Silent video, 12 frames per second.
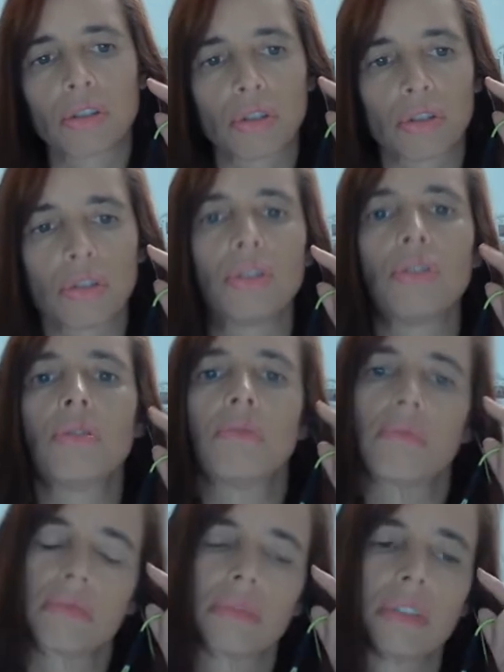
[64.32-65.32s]
to do
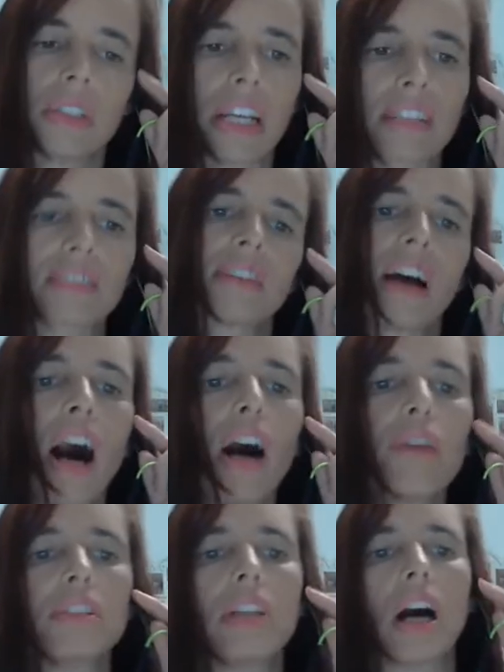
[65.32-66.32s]
the next
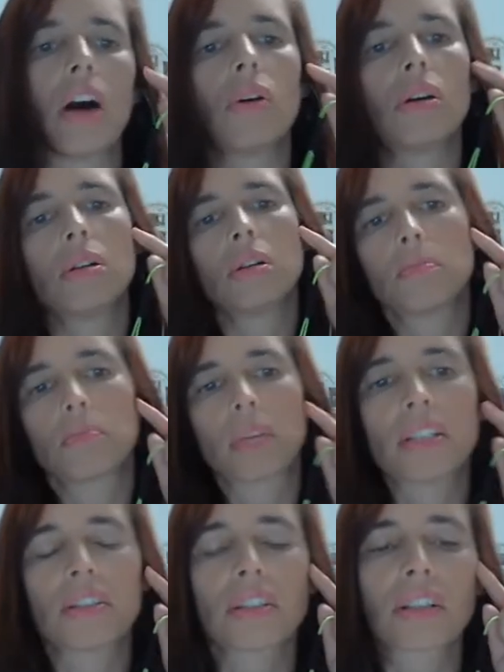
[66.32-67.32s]
half an hour?
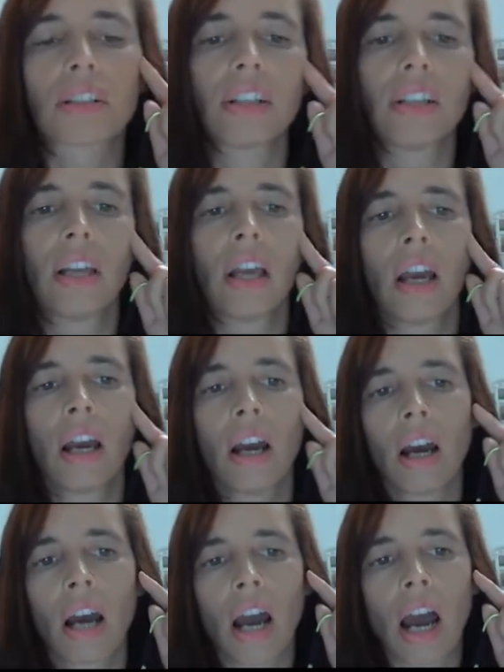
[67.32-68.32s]
Basically,
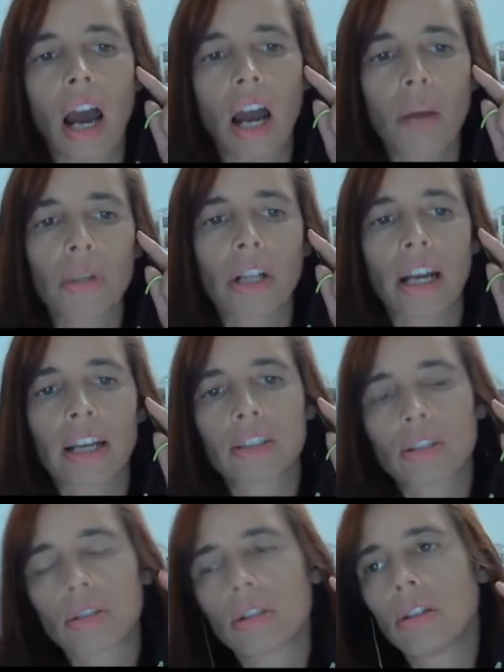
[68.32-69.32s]
I would
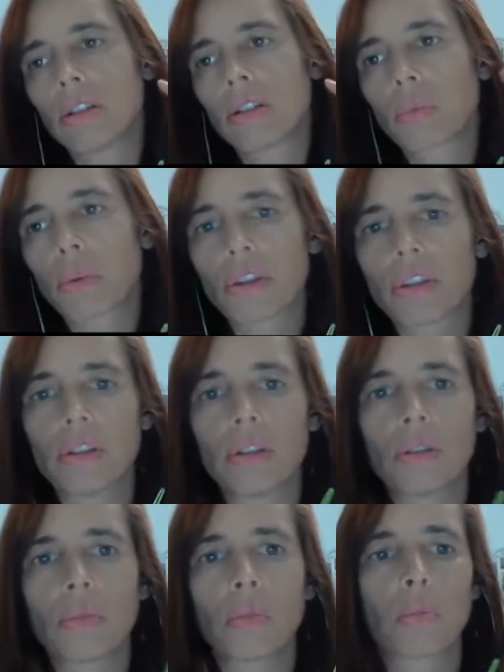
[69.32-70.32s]
like to look with
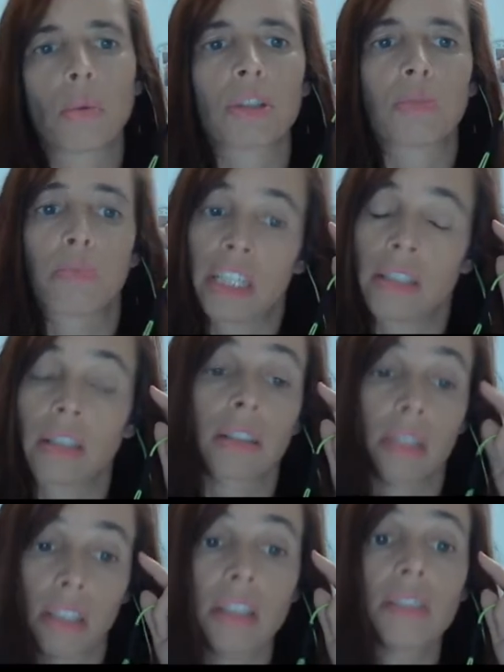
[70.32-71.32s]
you what
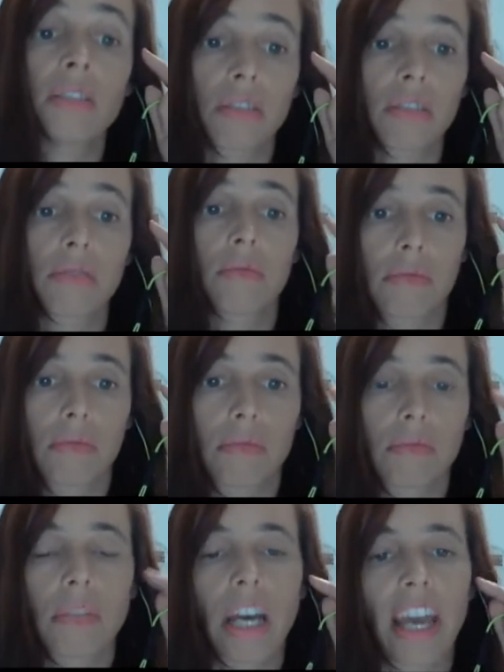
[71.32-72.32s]
basically is
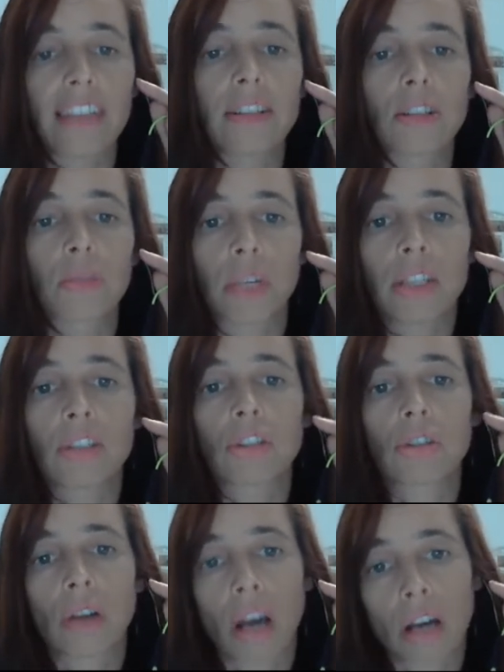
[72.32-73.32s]
hate speech.
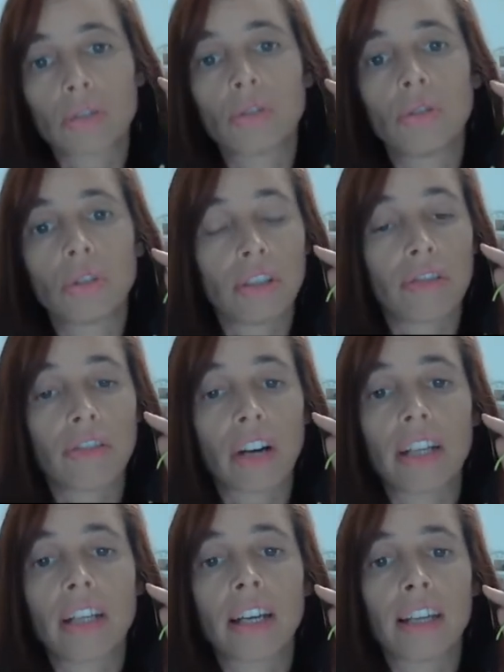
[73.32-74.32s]
So how do you
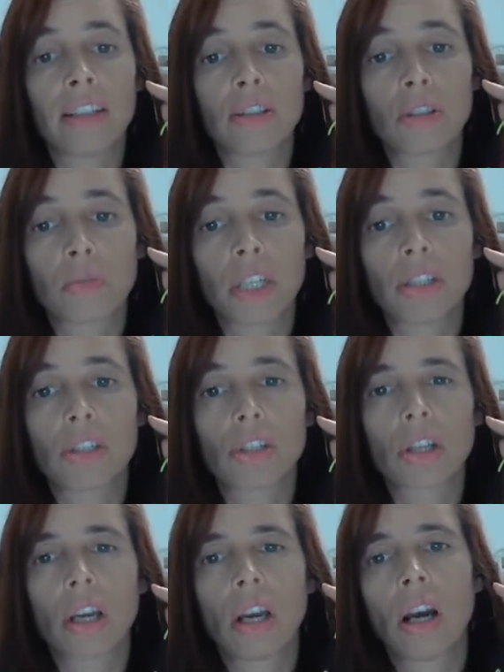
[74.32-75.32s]
define hate
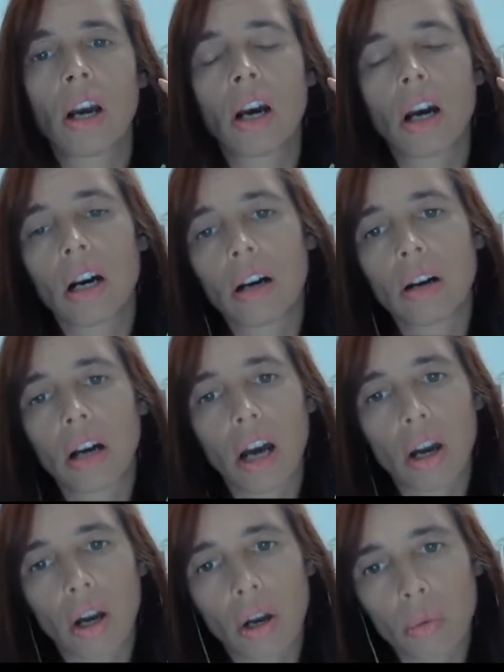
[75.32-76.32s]
speech?
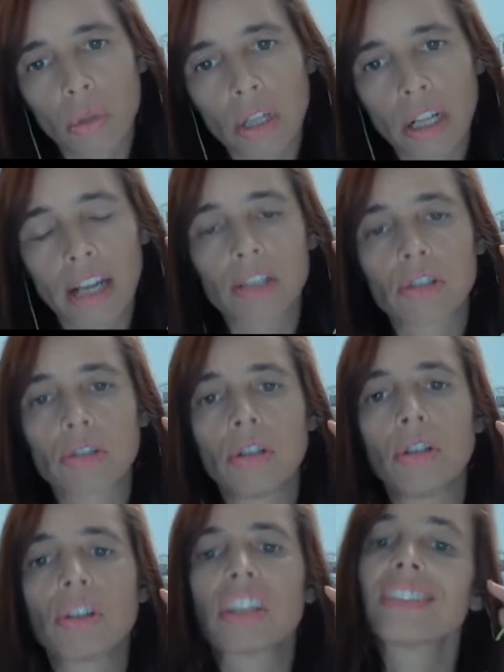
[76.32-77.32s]
I would like to
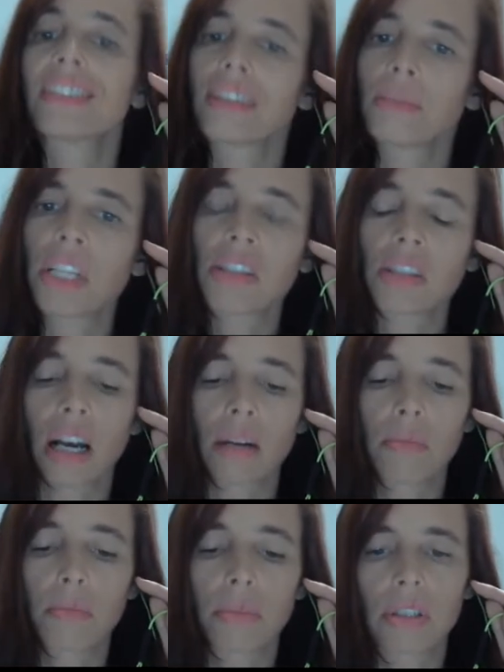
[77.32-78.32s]
look at some
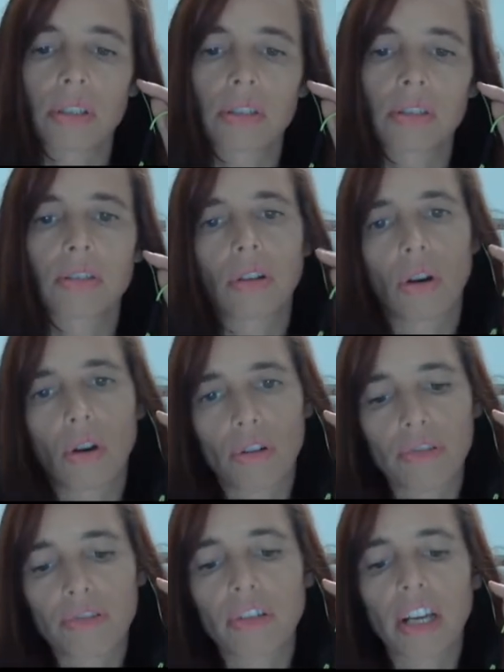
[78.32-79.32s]
examples
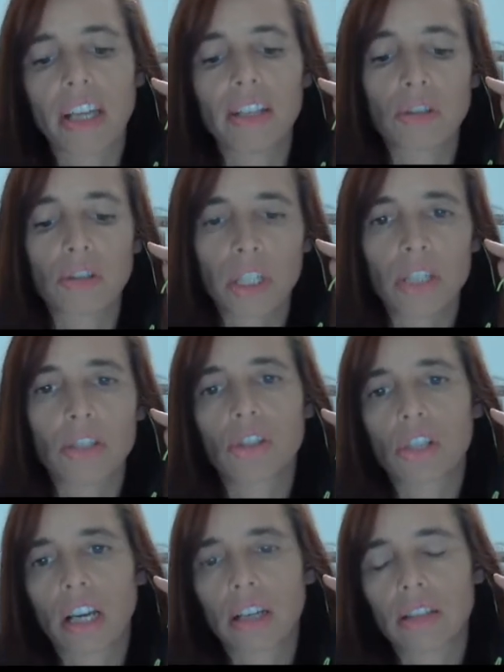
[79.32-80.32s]
of hate speech
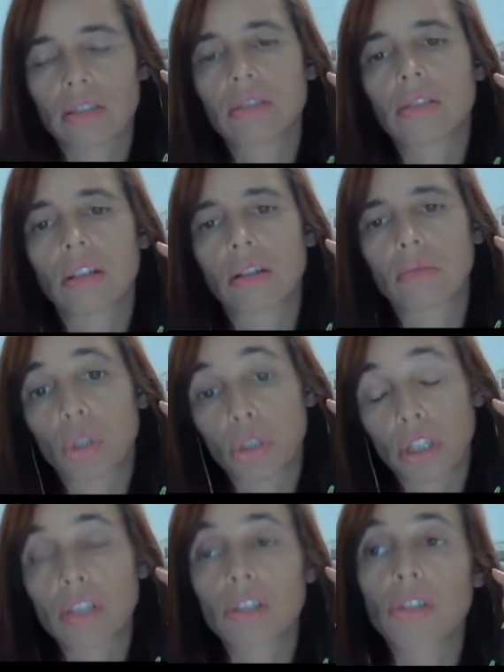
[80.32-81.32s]
and
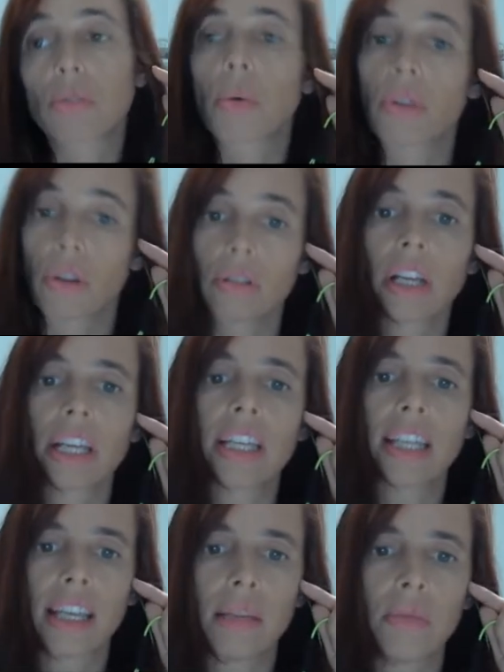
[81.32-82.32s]
connection with online
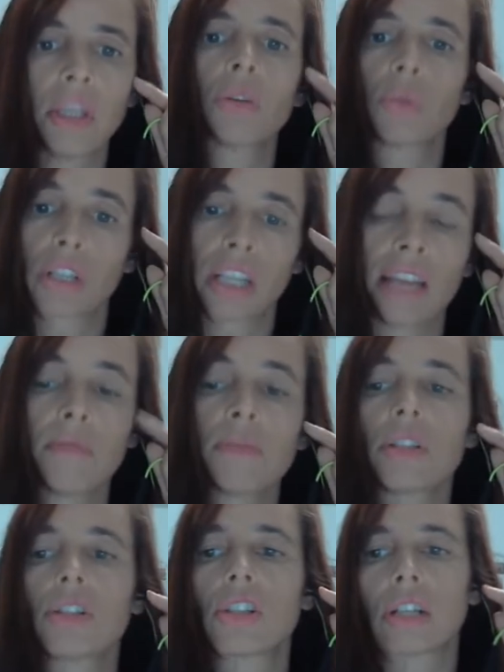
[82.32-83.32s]
gaming or
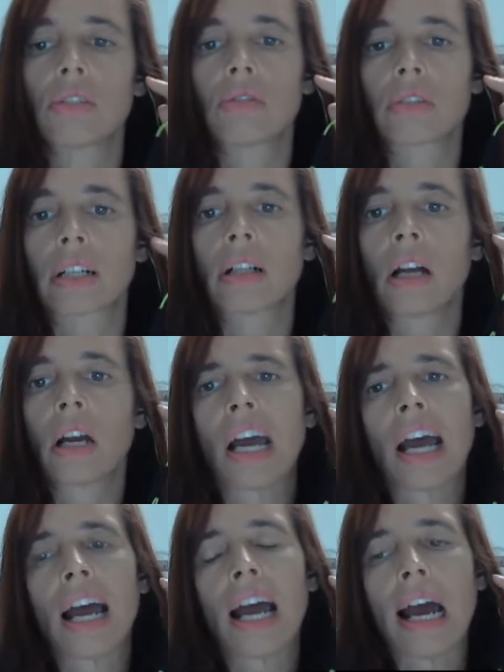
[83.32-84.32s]
games in general.
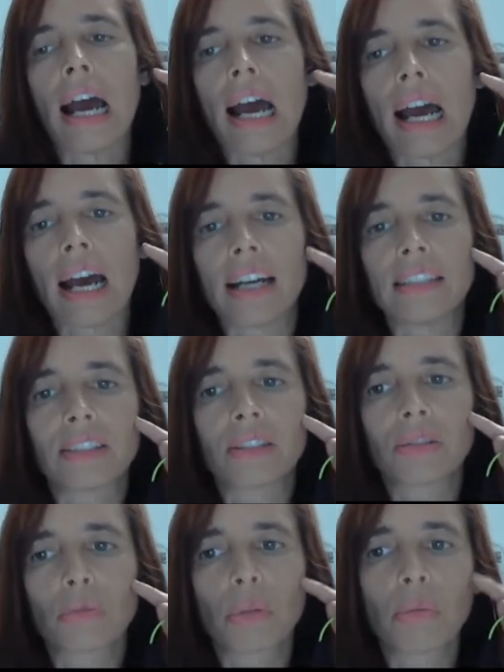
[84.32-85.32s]
And
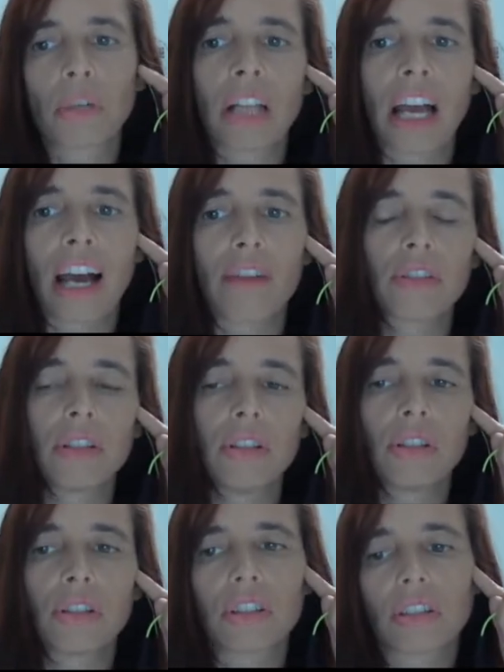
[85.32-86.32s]
we will have a
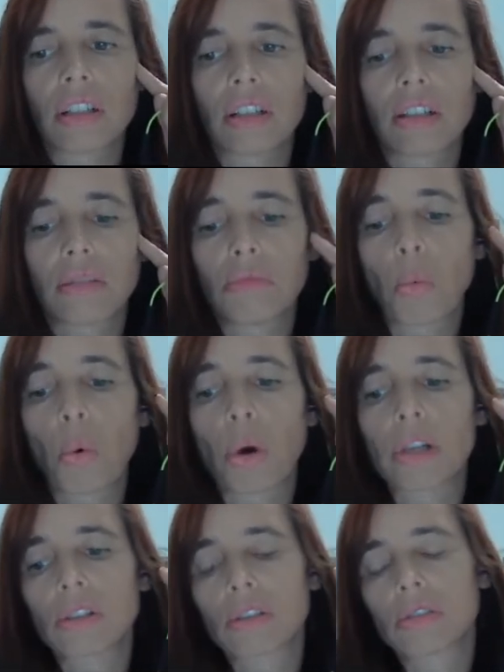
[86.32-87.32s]
look what